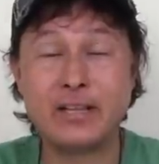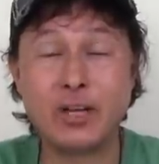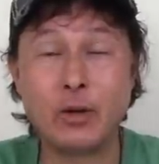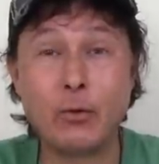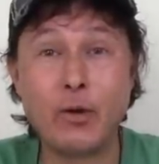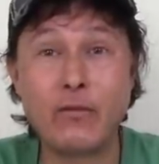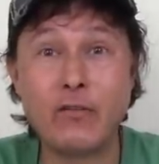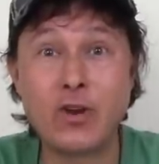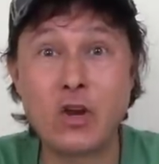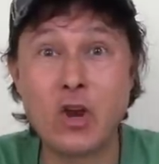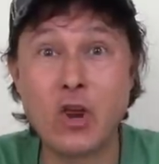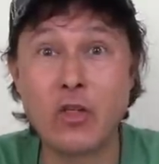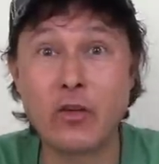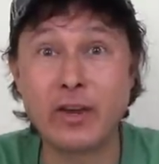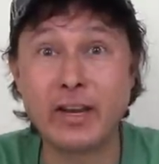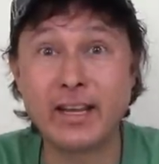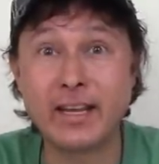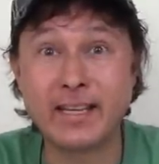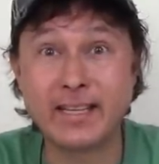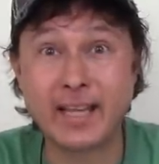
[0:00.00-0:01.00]
Today we have another
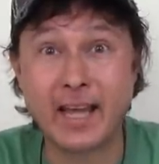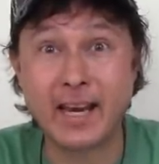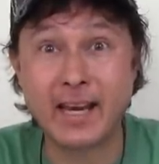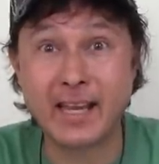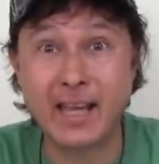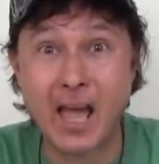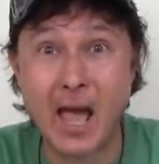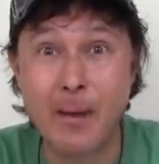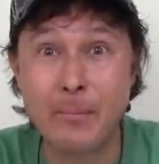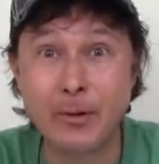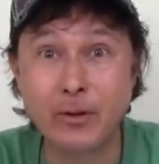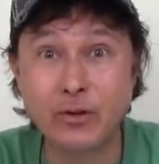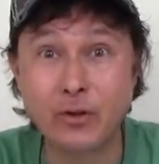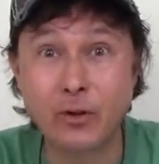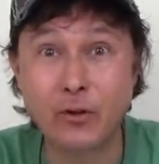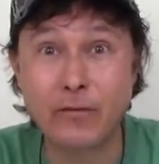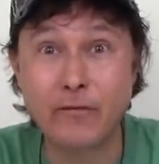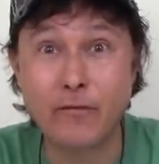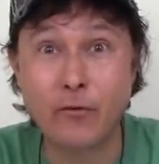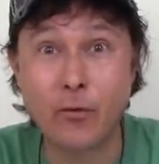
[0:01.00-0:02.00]
exciting
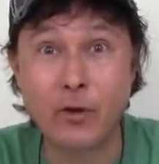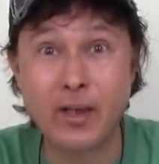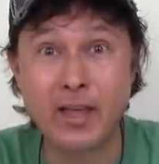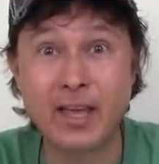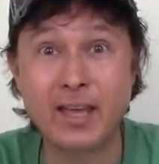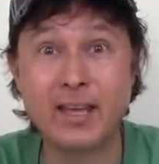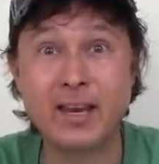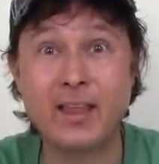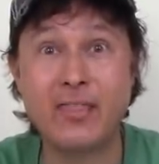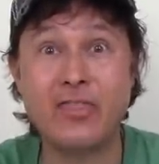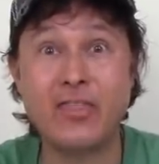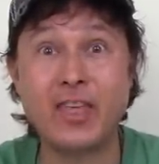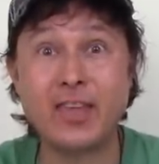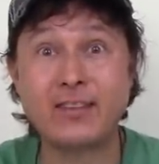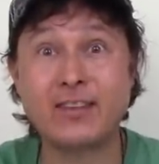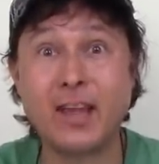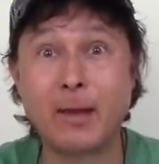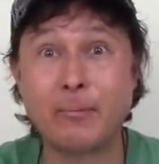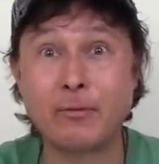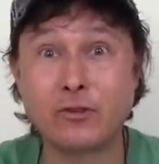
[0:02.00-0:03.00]
episode for you, and in
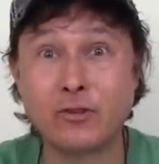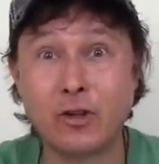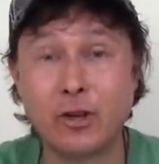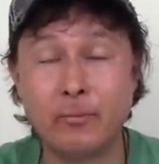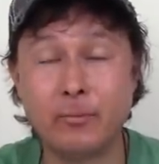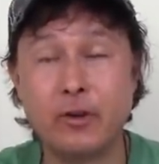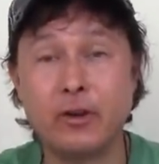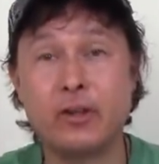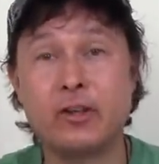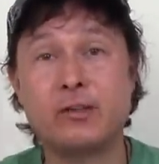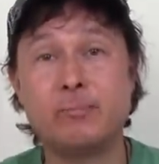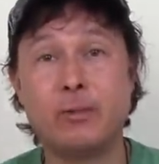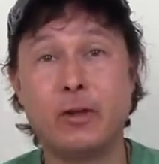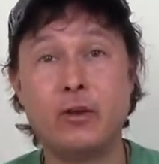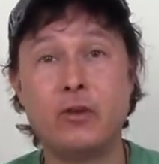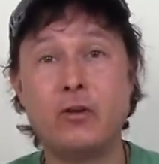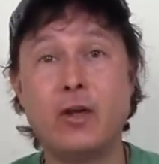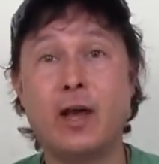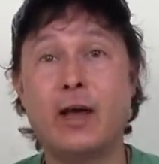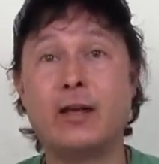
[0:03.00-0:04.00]
this episode I'm going to
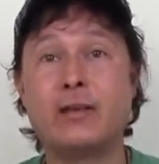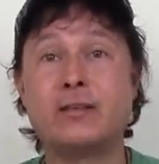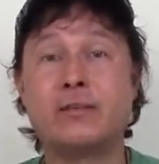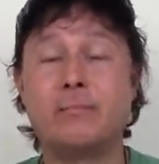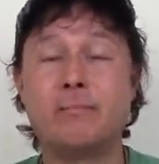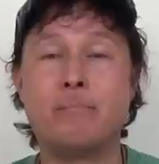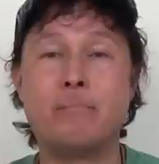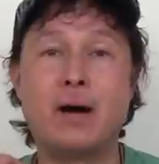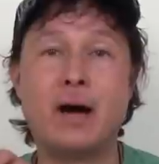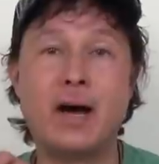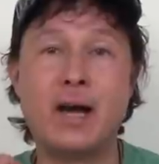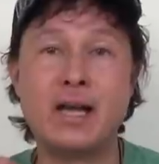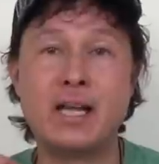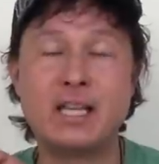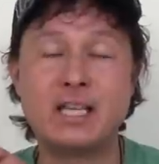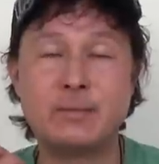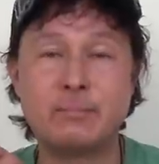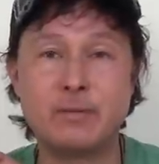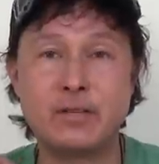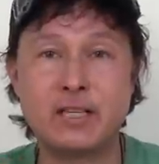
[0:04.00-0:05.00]
explain you guys
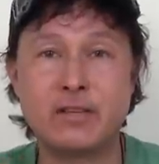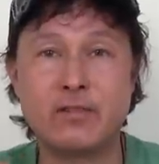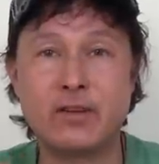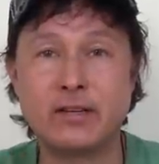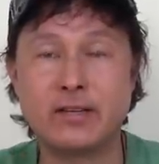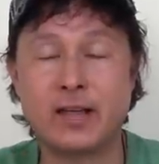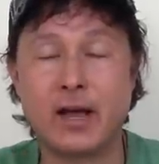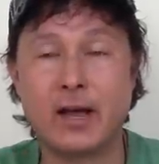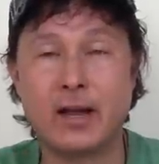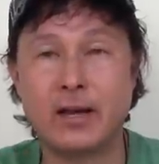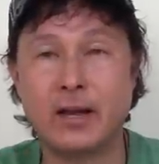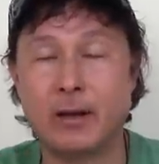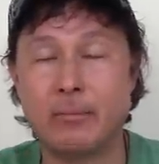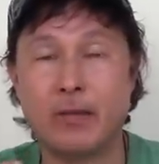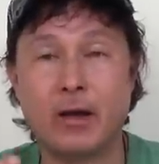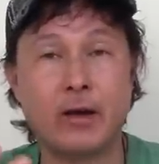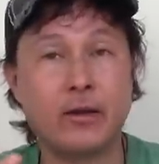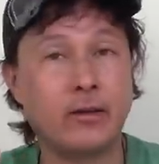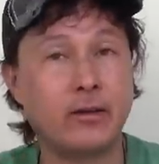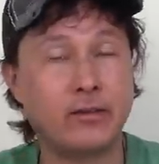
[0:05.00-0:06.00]
my specific diet. Now I'm
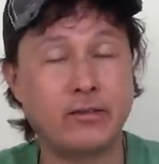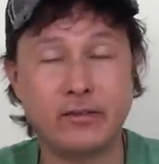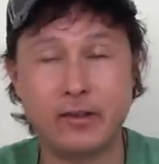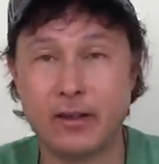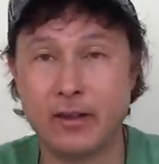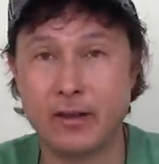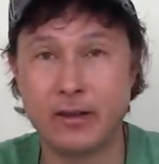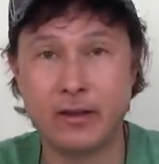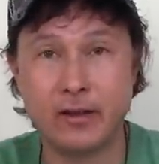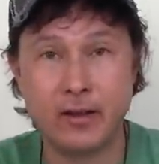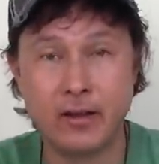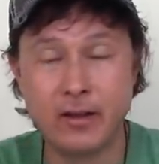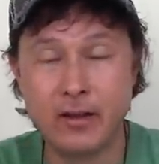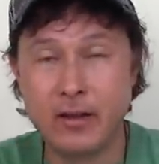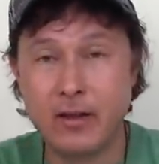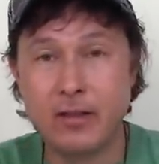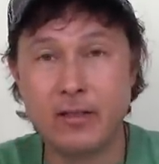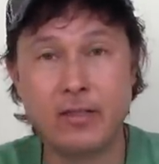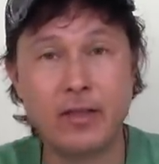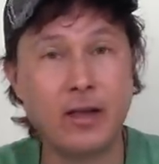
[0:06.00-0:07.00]
not going to say
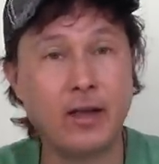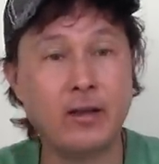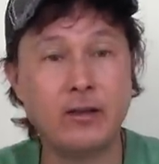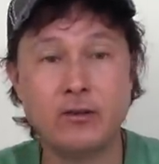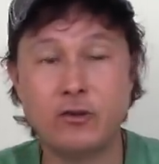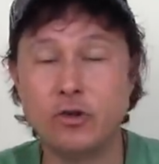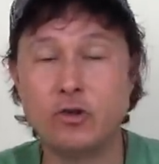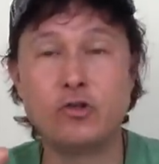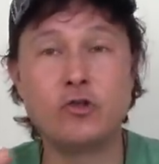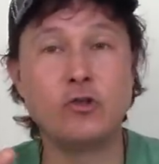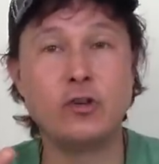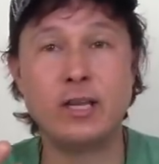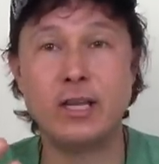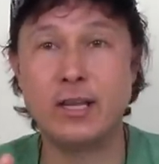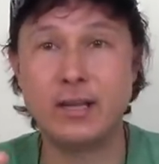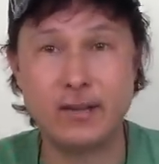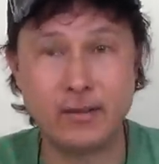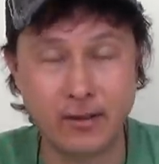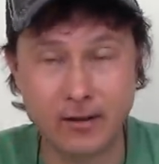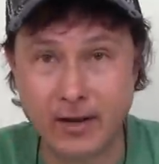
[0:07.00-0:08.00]
that you should
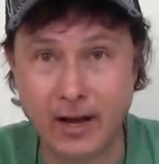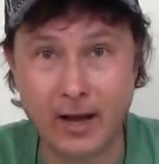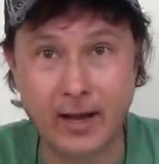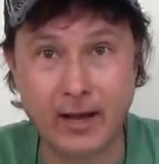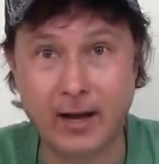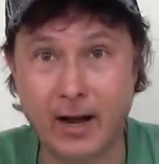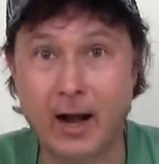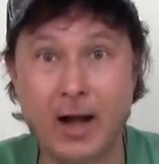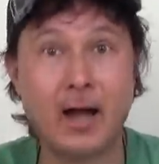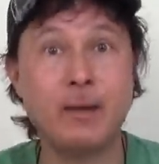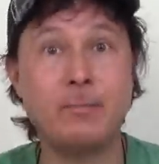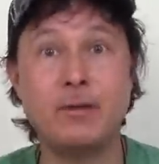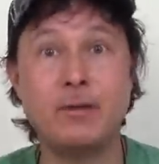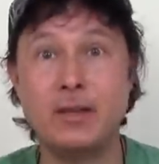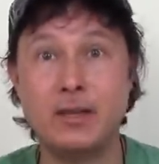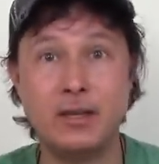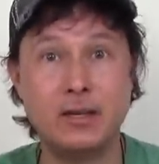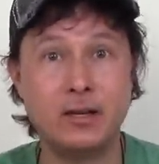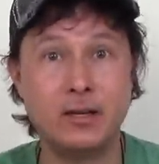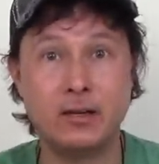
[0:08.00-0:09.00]
eat the diet I'm
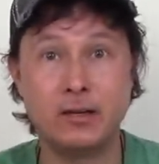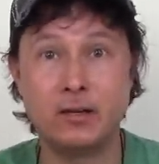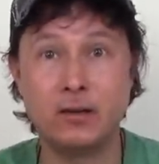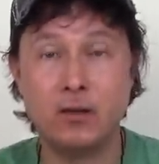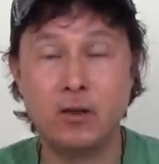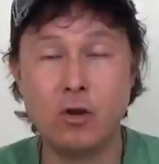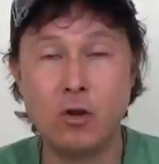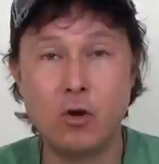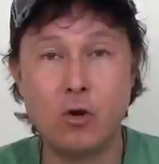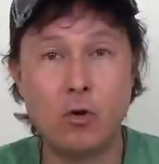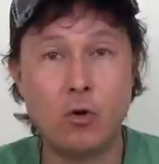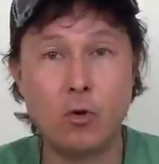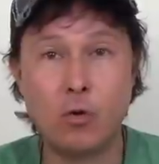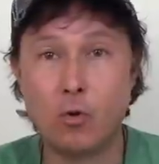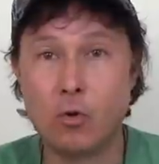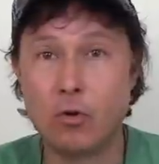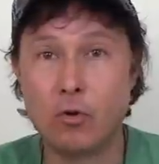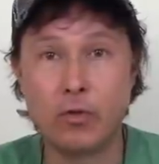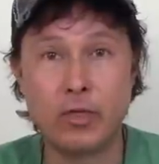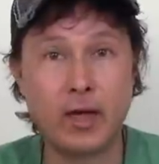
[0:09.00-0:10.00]
eating
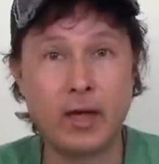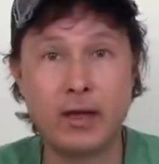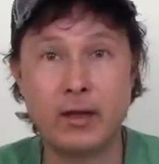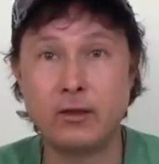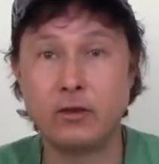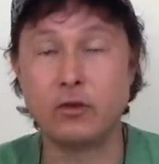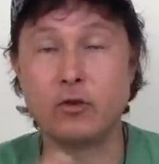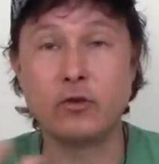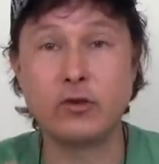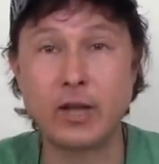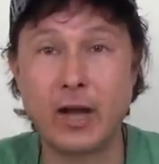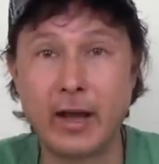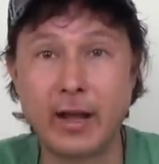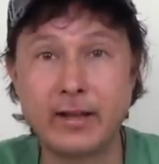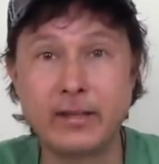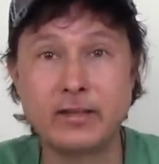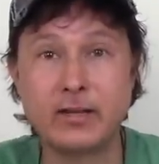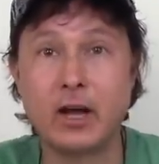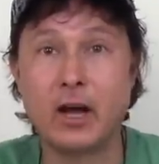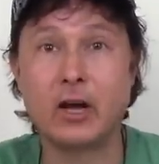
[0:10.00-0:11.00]
or that your
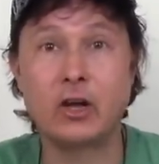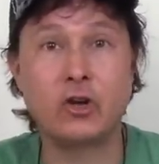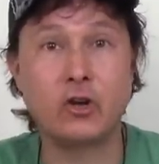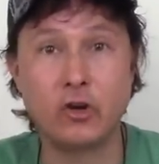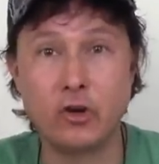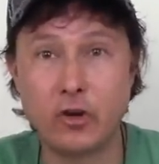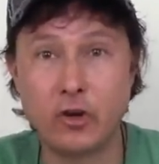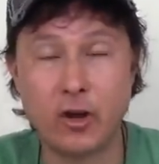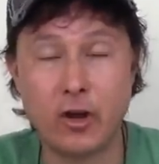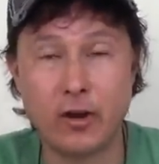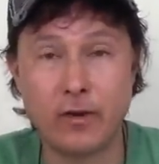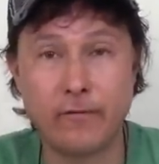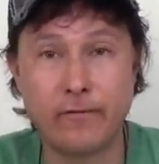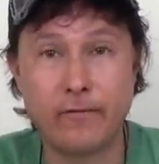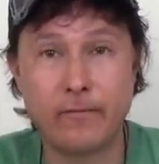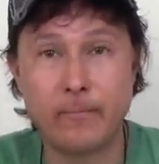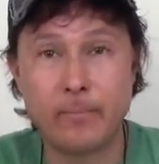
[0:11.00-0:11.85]
diet's not good enough.